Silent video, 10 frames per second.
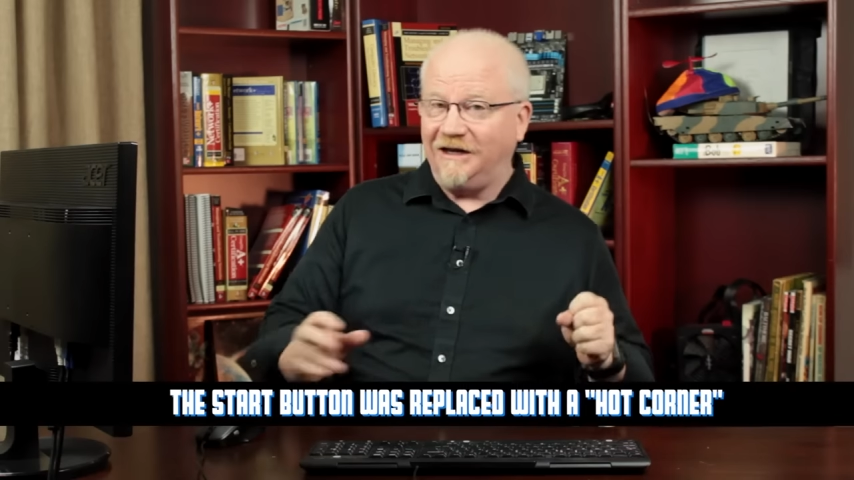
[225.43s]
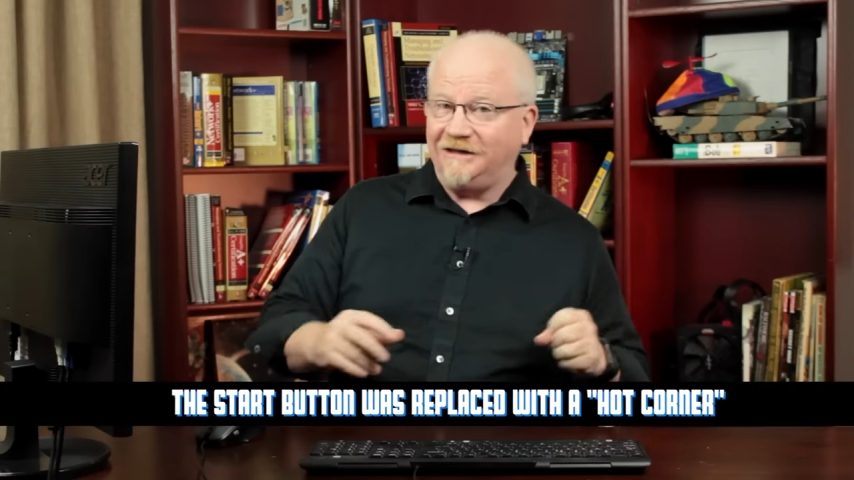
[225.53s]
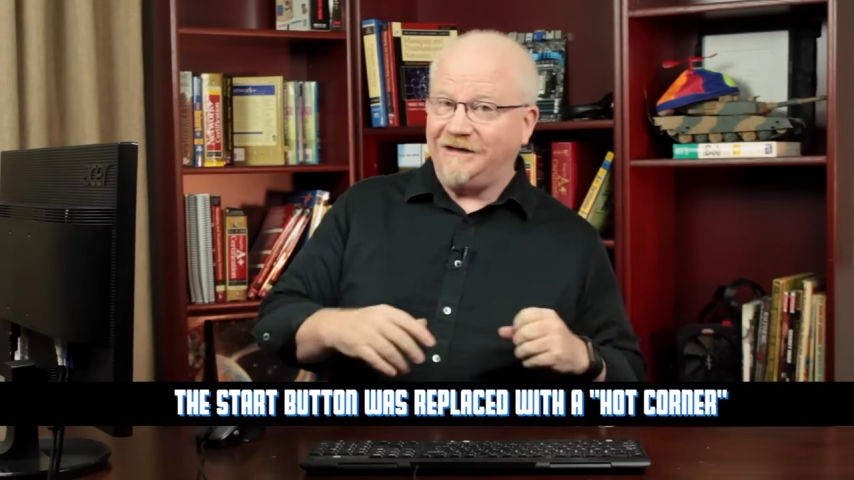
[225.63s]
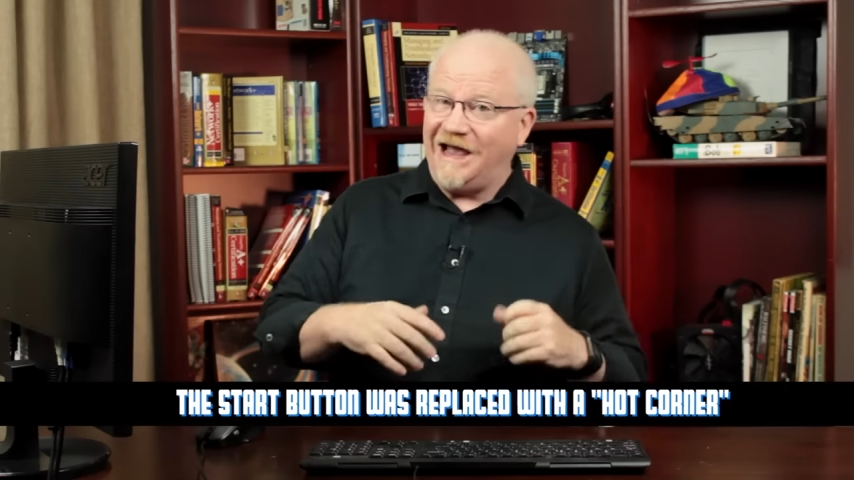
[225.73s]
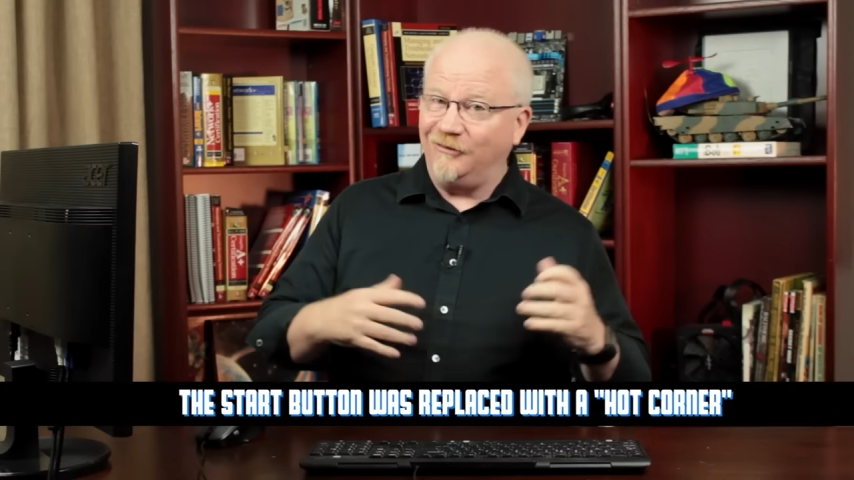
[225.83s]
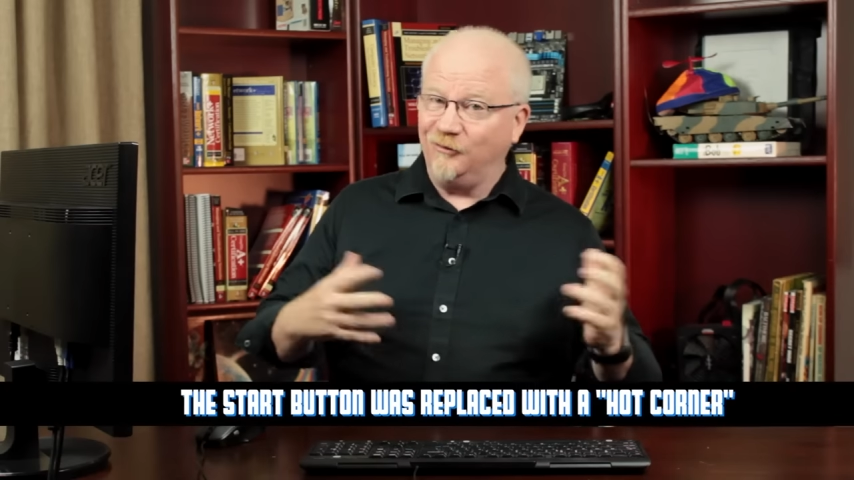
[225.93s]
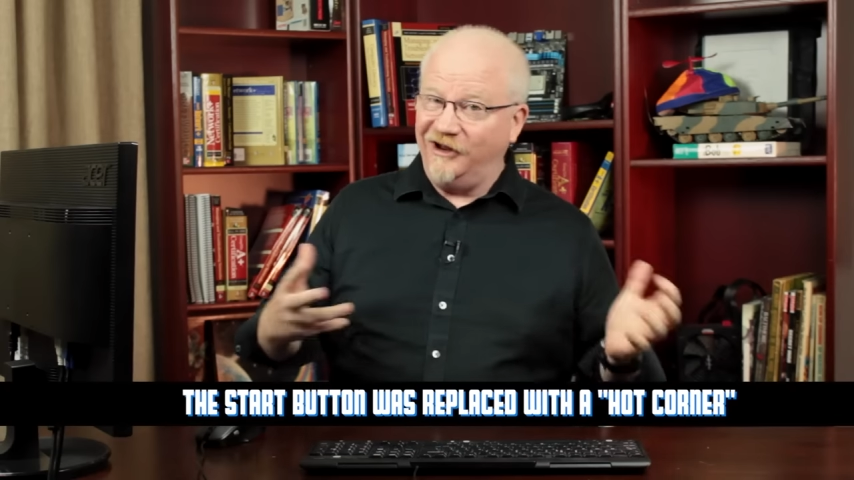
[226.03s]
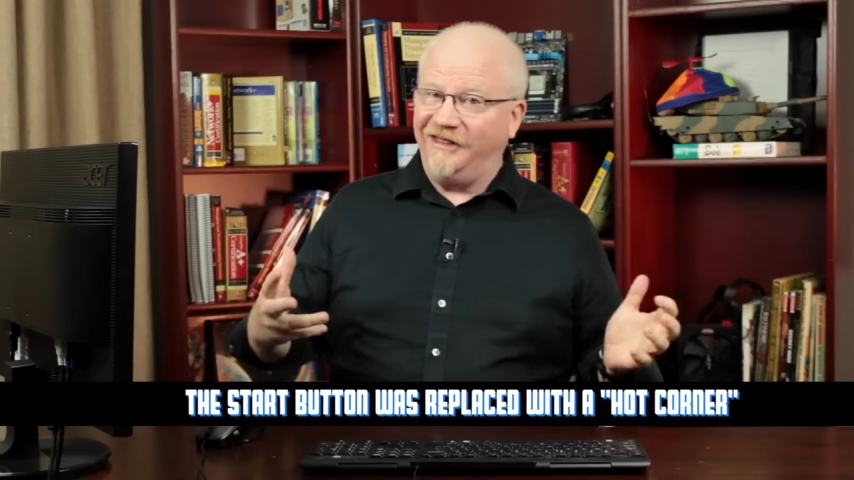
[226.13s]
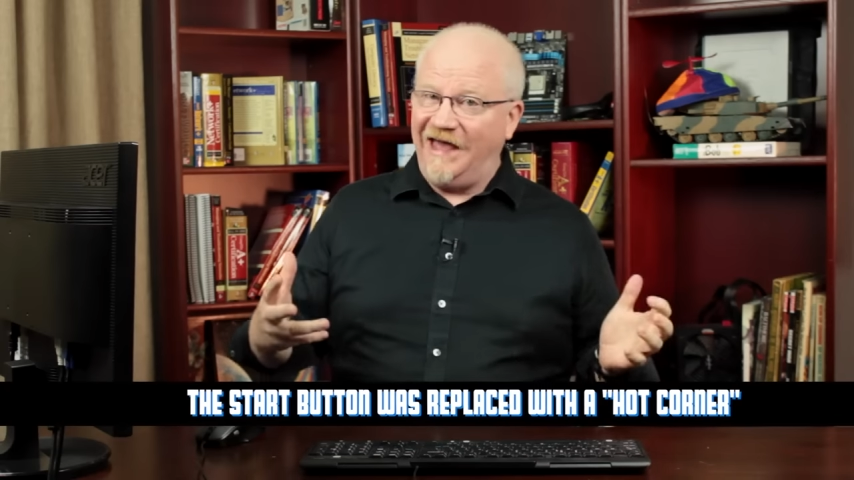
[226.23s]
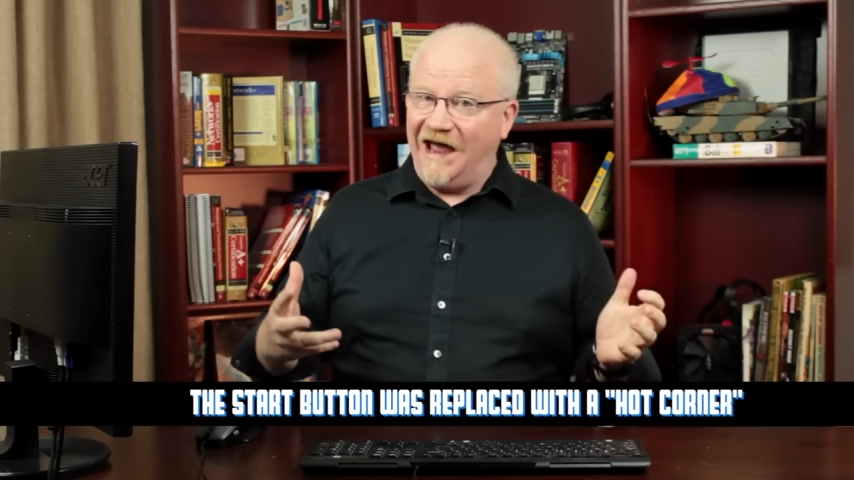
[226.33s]
It got rid
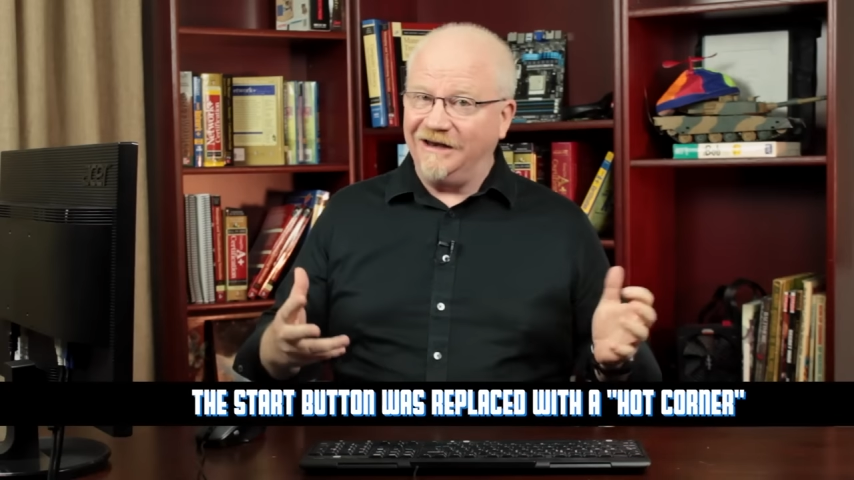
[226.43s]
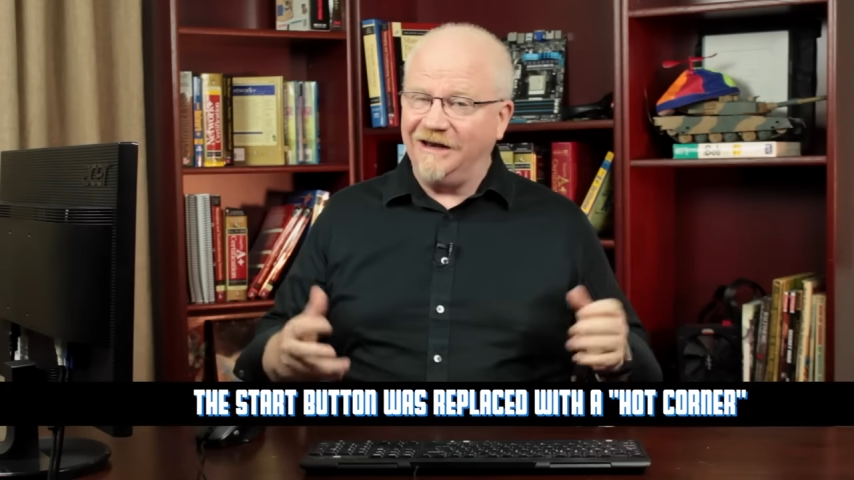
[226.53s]
of that,